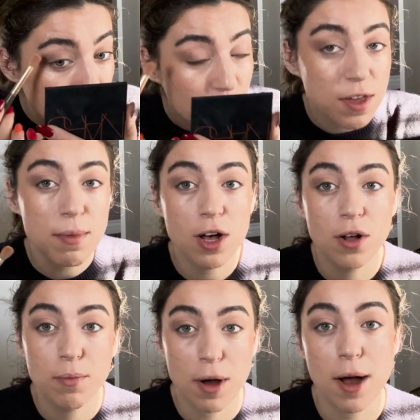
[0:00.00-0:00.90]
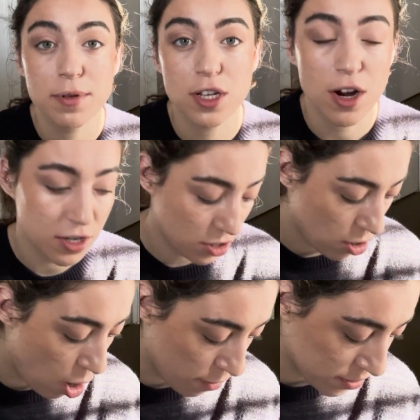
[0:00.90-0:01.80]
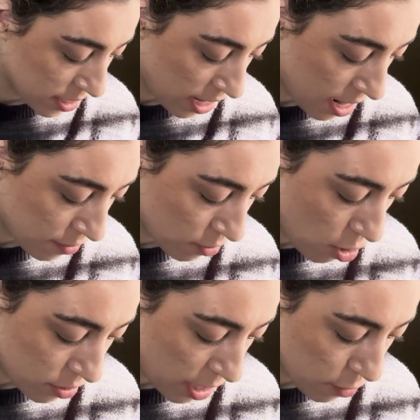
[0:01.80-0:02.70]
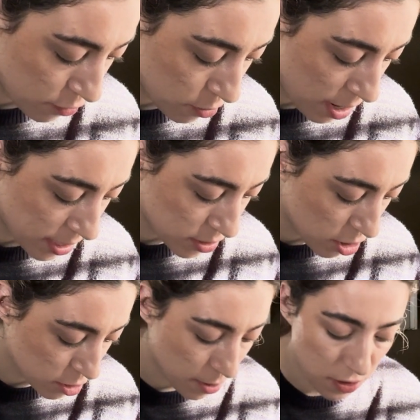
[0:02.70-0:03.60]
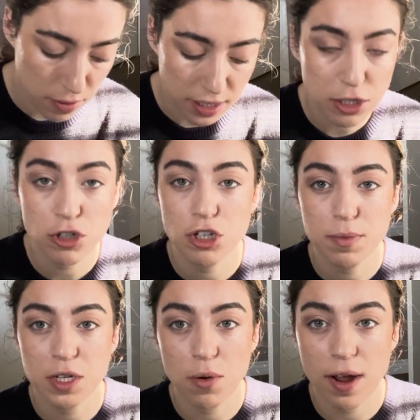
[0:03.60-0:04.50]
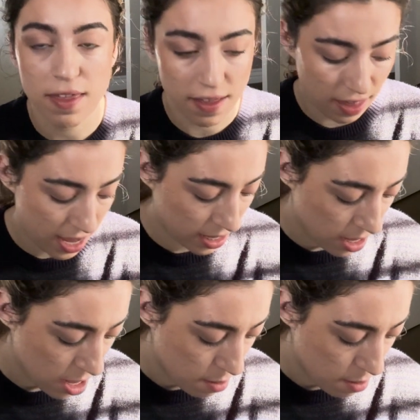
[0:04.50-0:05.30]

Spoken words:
female pop stars are often kind of called out for writing songs about their relationships in a way that like